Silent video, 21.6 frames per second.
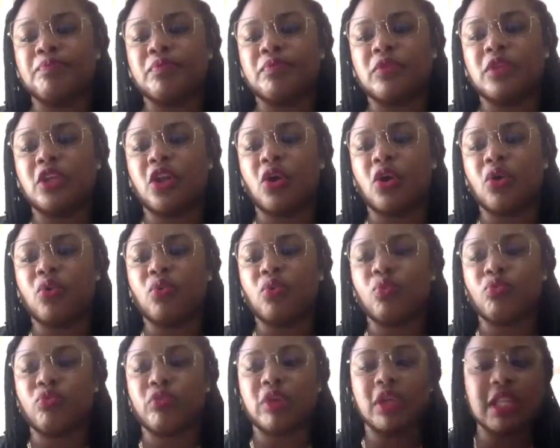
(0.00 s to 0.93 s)
you know,
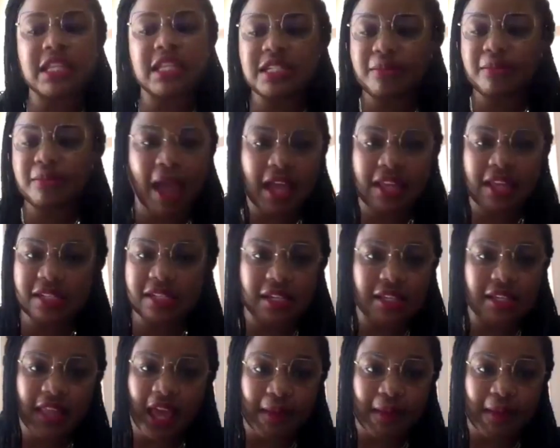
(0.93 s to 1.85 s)
really
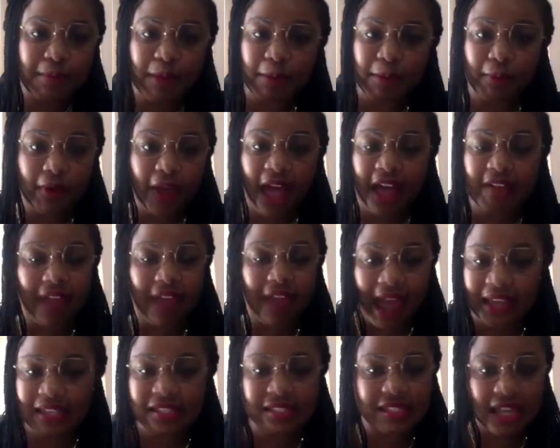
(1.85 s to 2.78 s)
demanding that people have
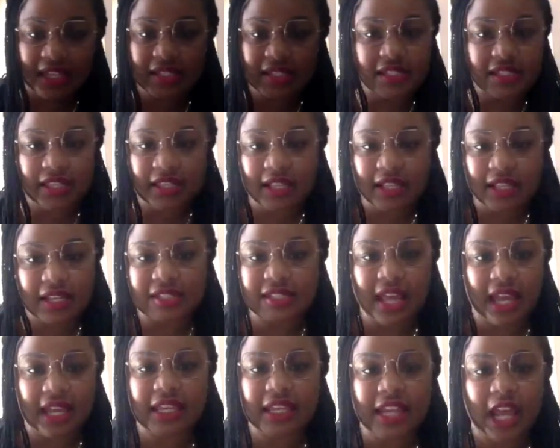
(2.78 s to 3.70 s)
access to things
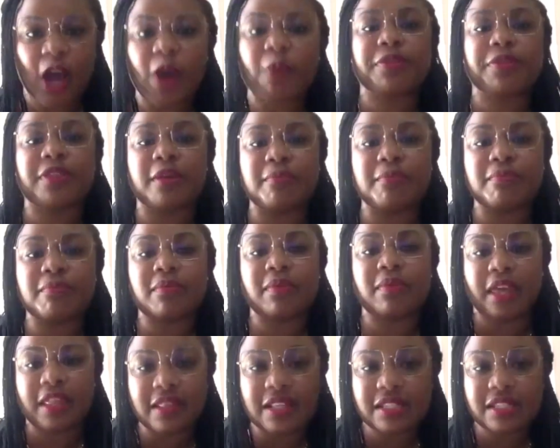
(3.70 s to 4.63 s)
that can help them
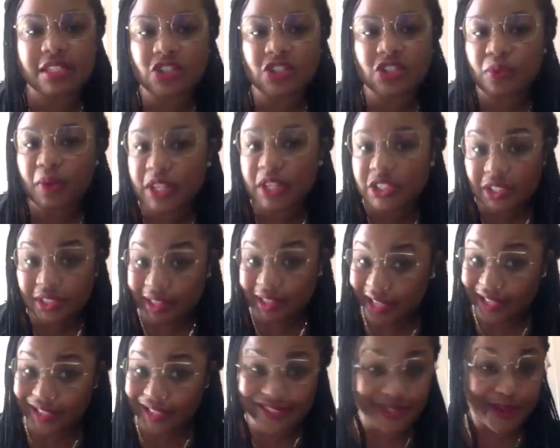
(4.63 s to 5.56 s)
in this situation,
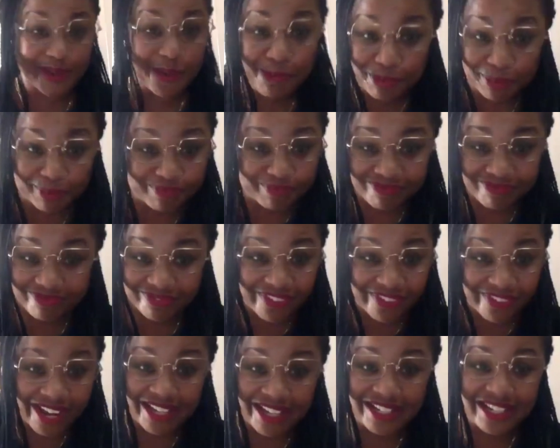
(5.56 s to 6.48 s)
like soap,
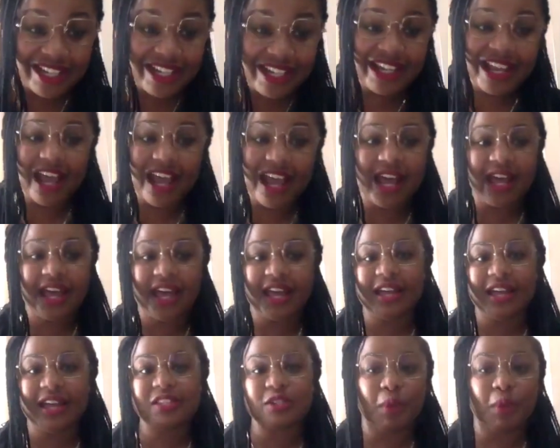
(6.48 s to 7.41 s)
right,
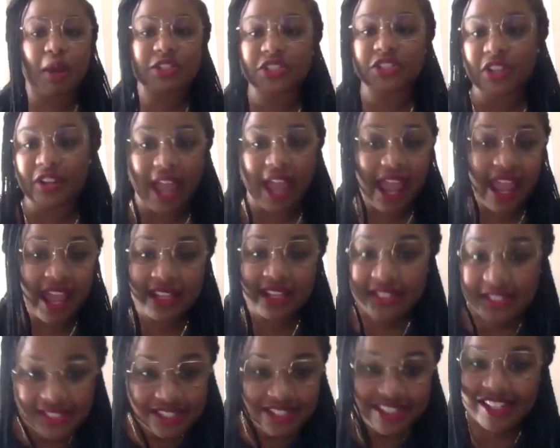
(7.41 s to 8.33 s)
to wash their
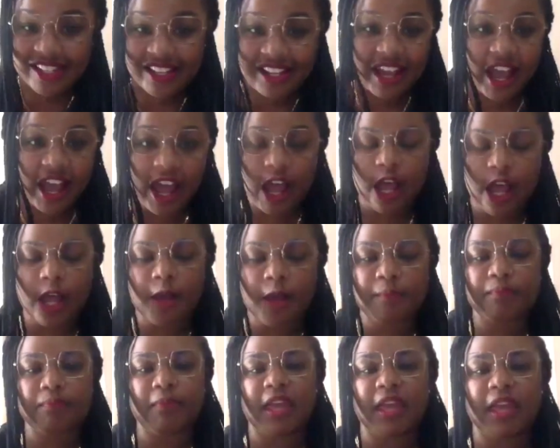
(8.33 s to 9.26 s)
hands,
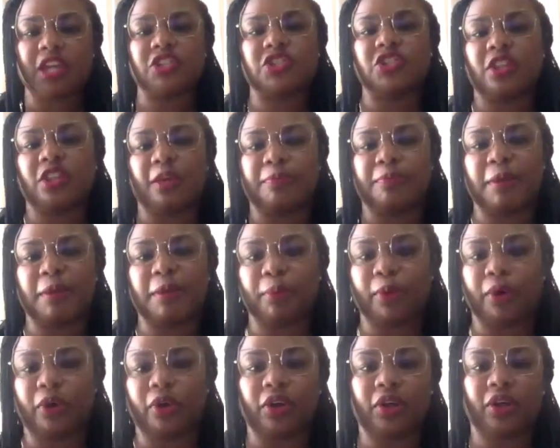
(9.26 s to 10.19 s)
making sure that
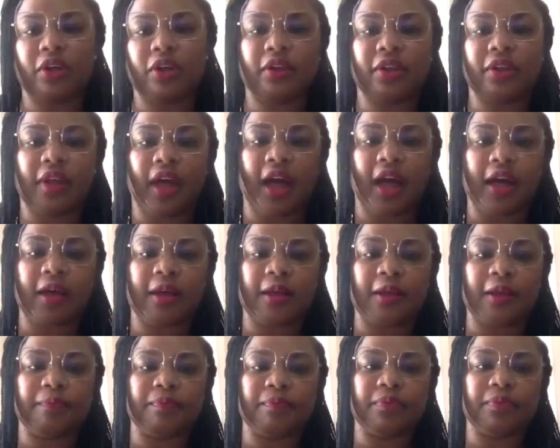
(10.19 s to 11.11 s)
people
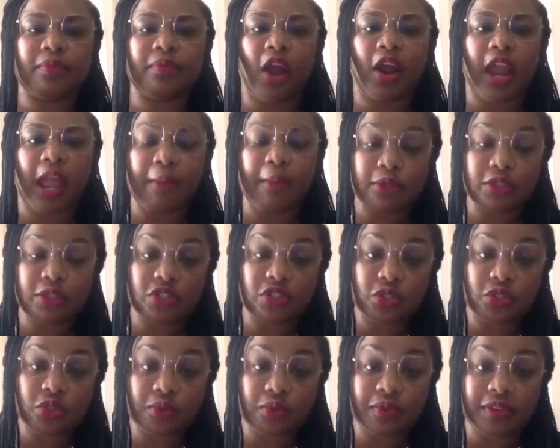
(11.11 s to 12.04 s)
are able to
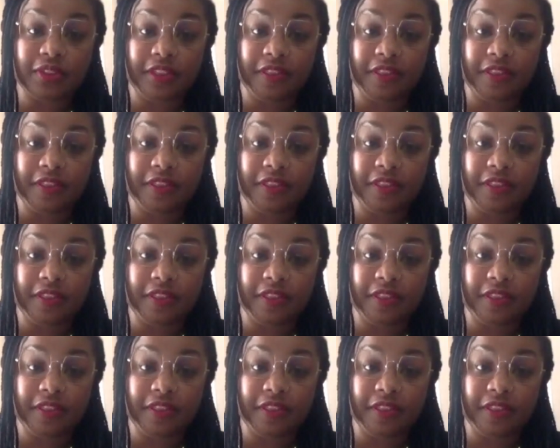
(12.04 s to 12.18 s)
do the